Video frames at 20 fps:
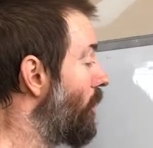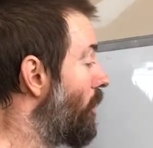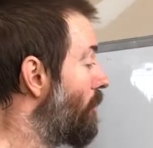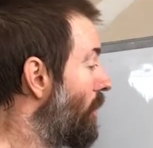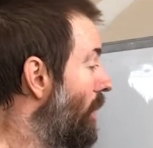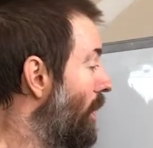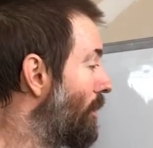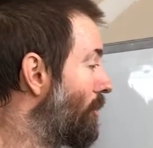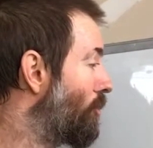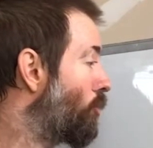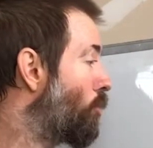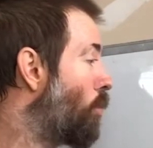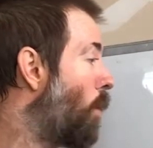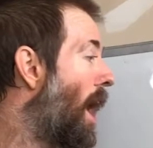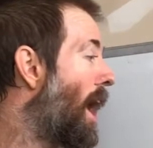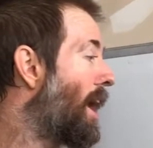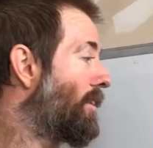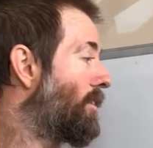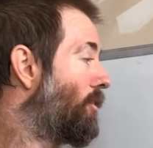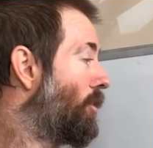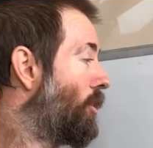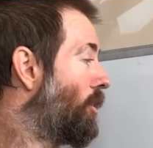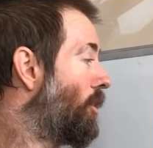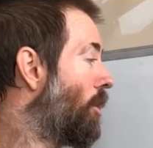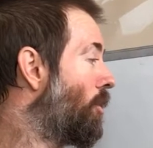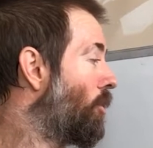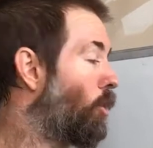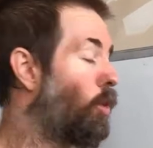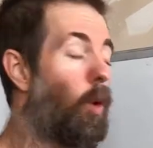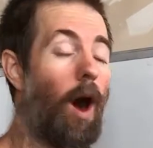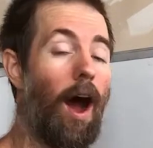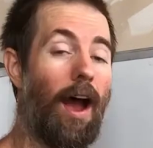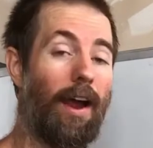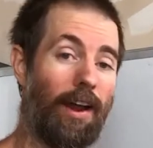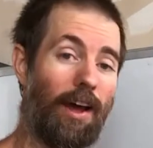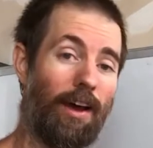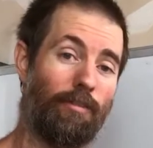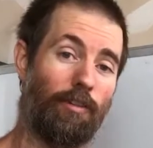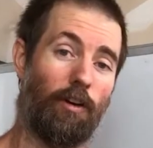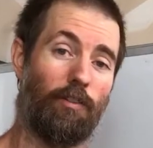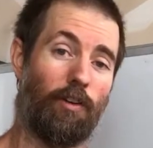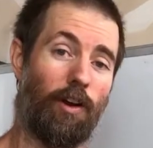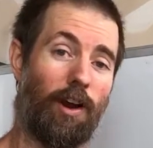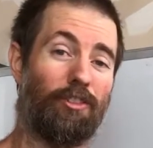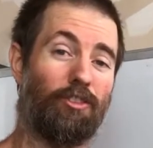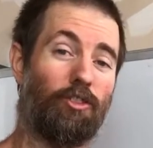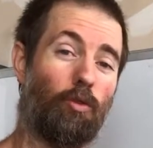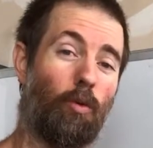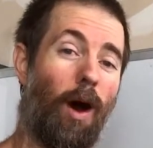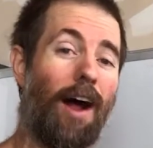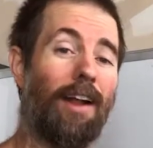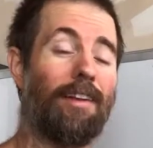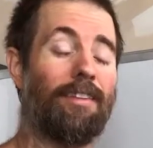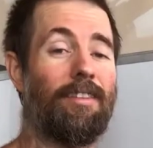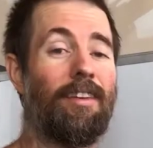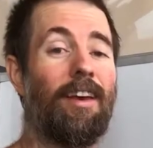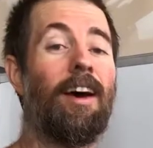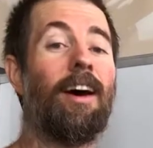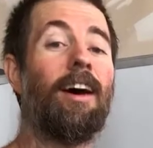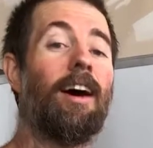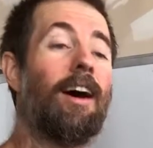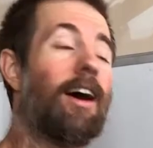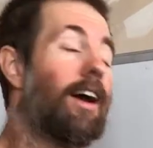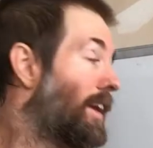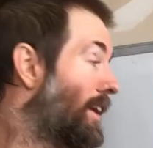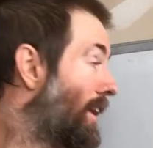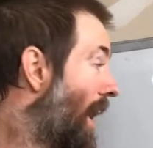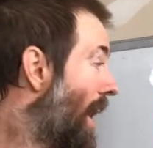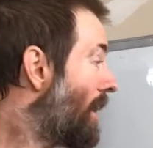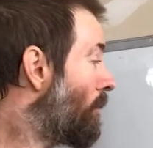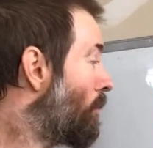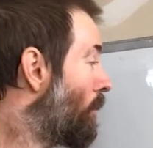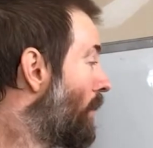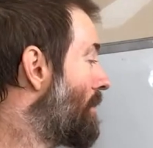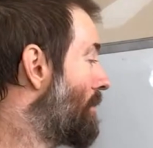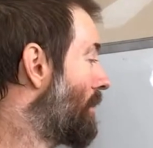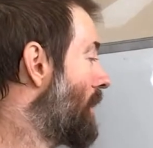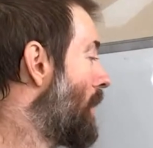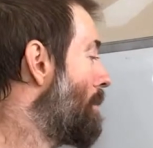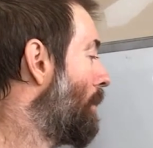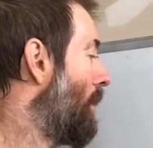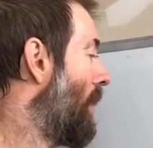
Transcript: overhead squats, if you don't quite have overhead squats yet, we have a couple